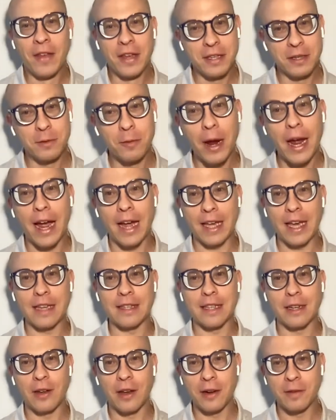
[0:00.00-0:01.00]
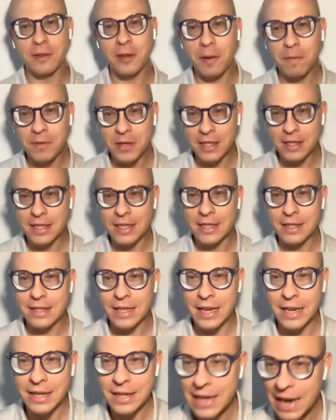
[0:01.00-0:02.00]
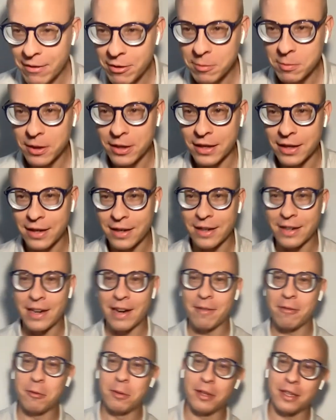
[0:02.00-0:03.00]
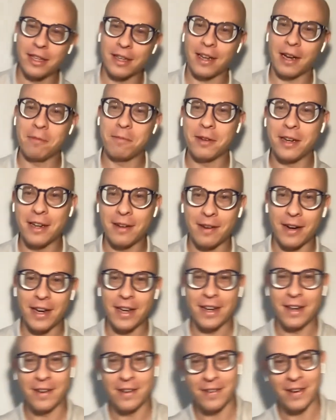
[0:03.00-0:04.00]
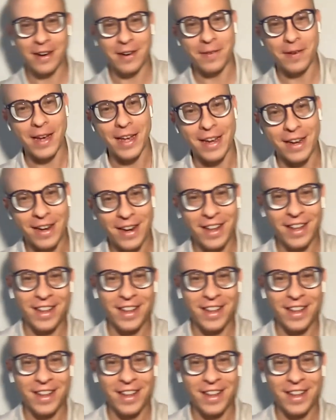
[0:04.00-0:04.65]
this is where I guess a lot of top VCs say never build a company right away.